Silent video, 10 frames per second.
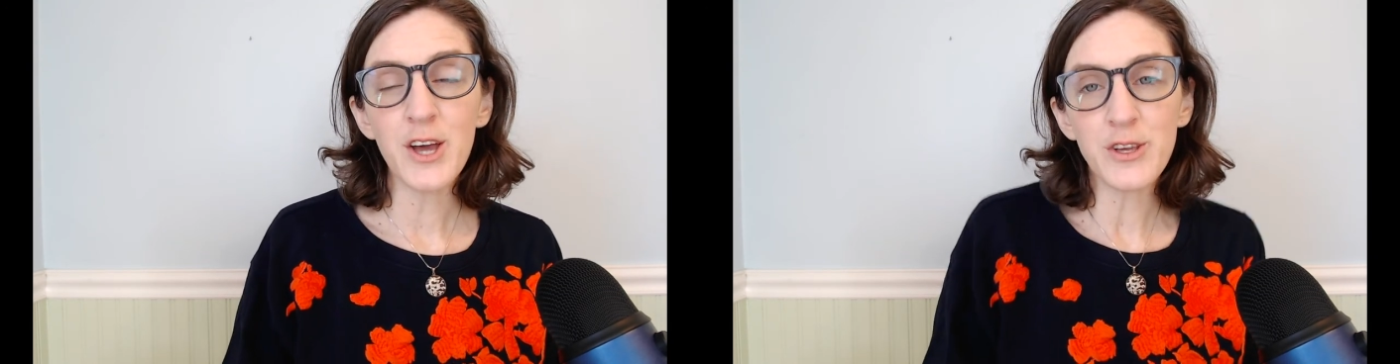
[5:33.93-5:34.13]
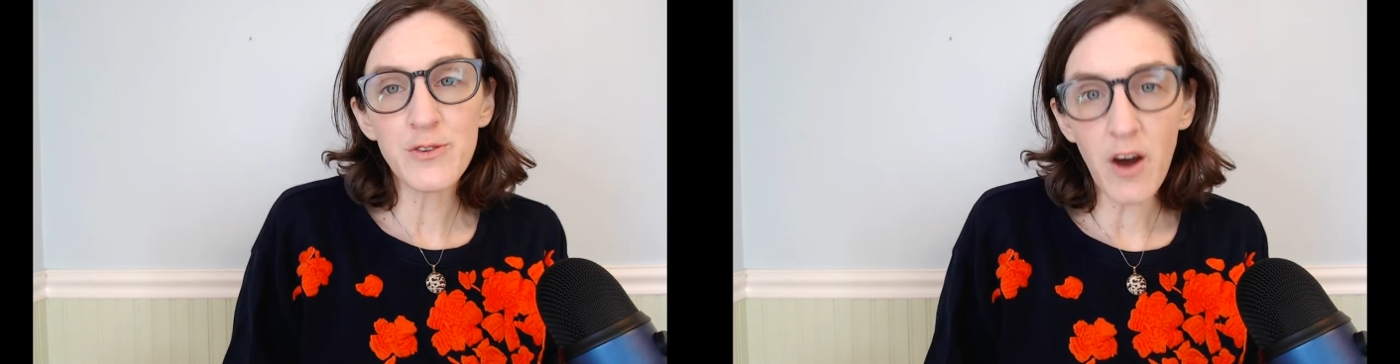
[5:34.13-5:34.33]

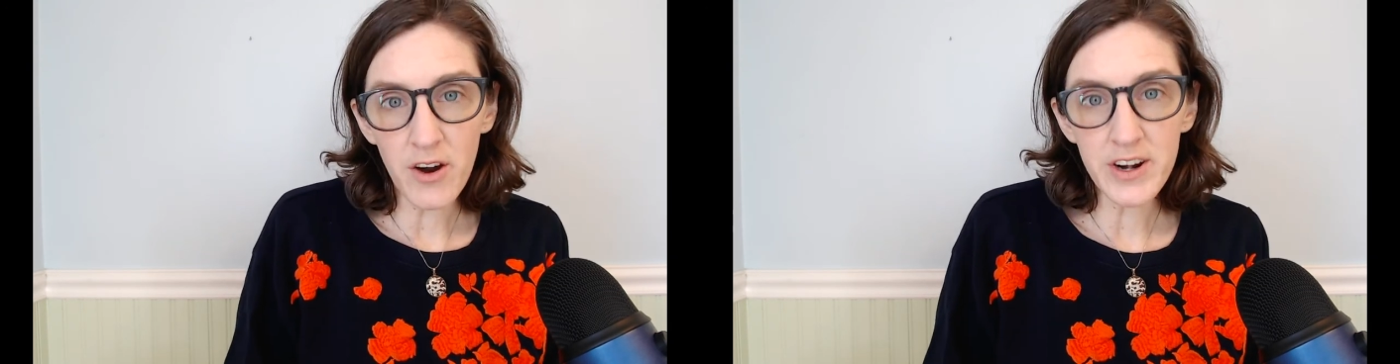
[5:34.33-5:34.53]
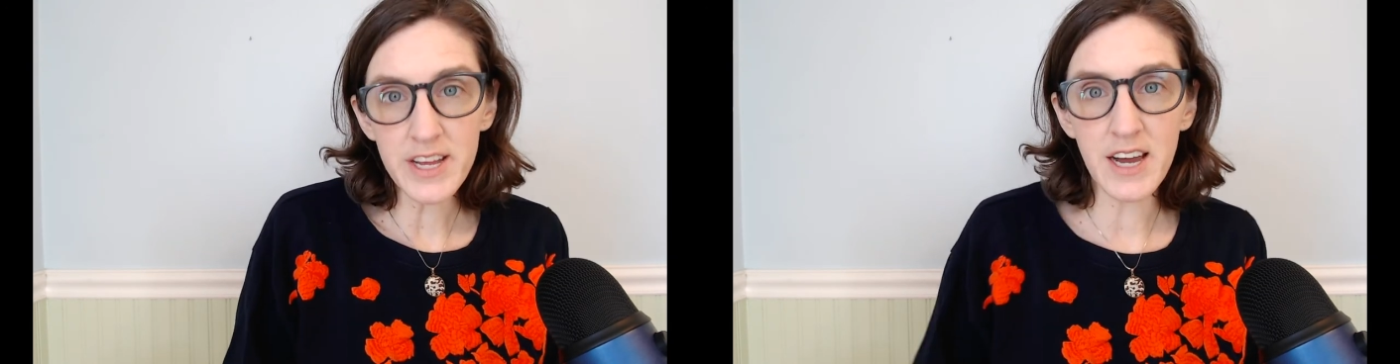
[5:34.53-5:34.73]
you've
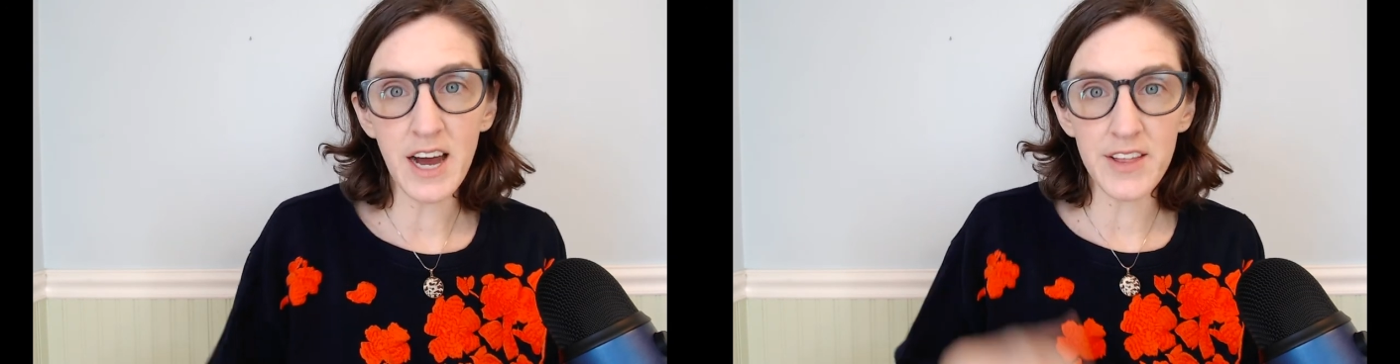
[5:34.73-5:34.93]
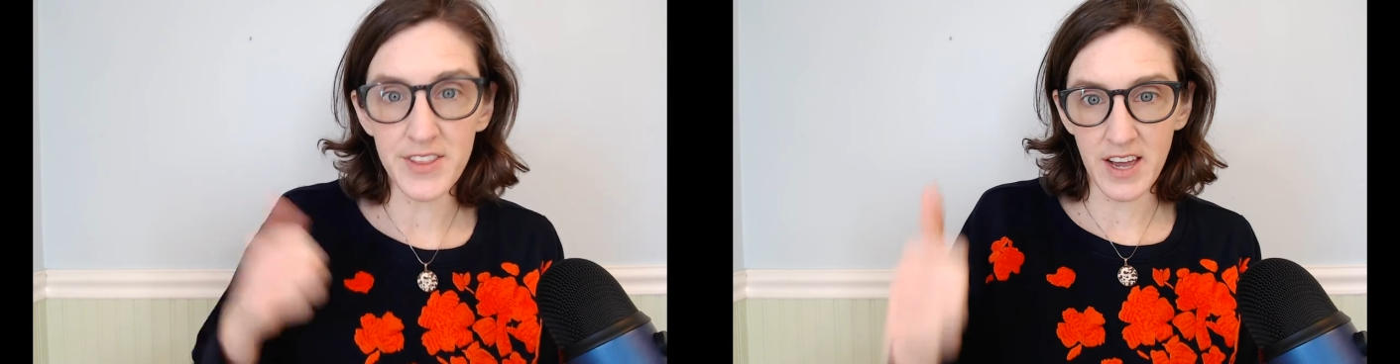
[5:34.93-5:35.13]
already
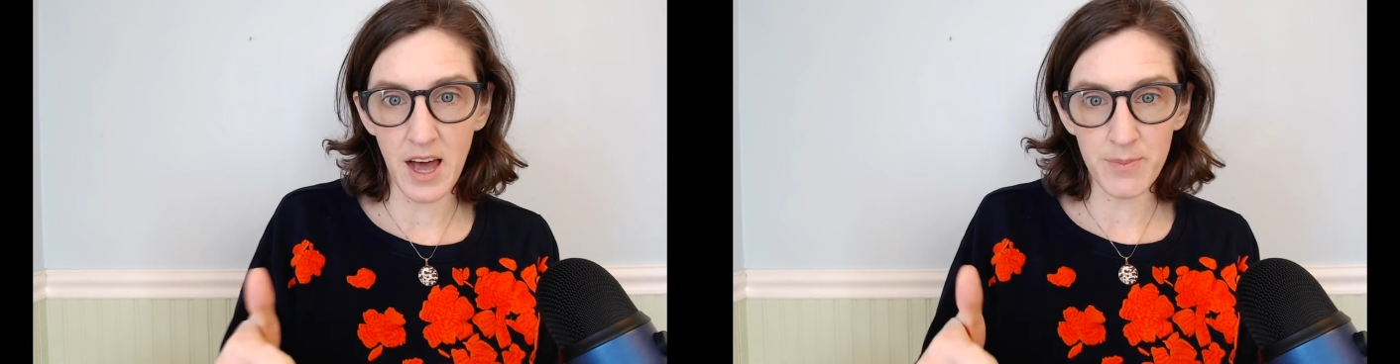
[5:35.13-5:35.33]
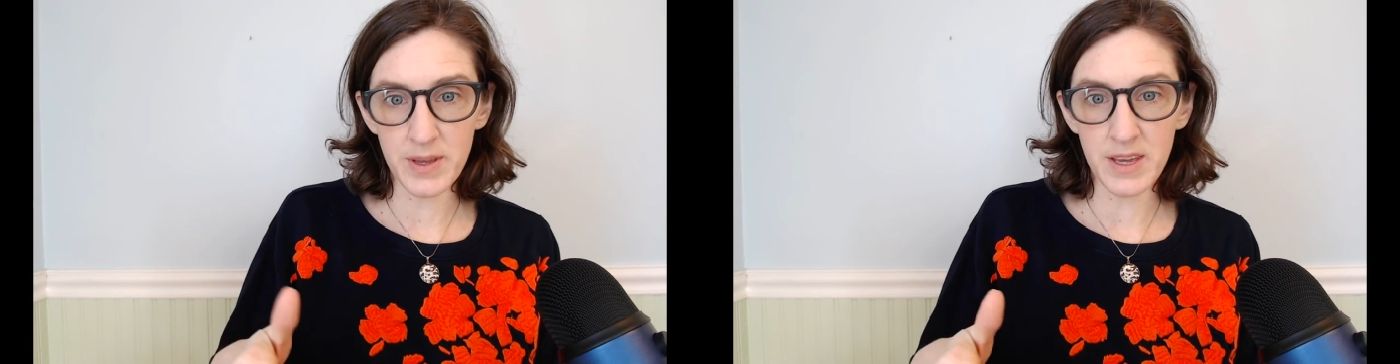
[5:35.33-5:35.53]
got the
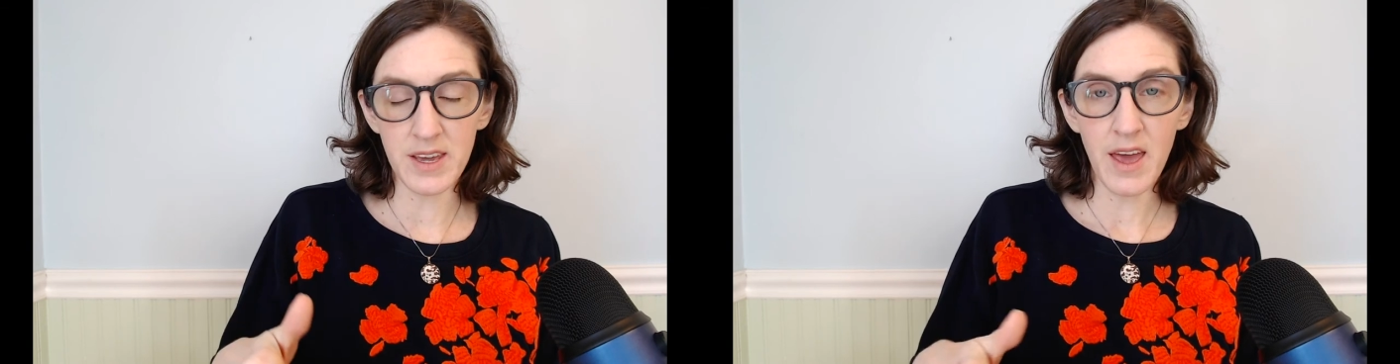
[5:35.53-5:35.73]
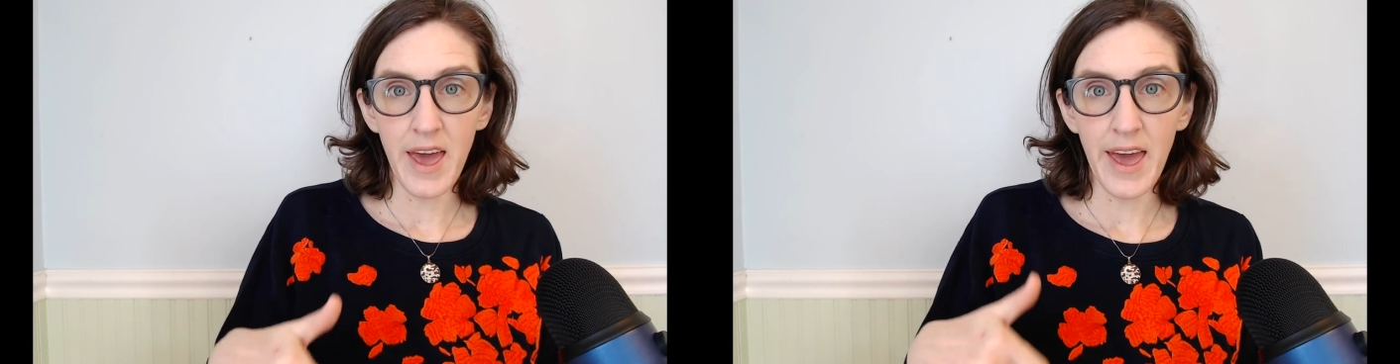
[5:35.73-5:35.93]
copy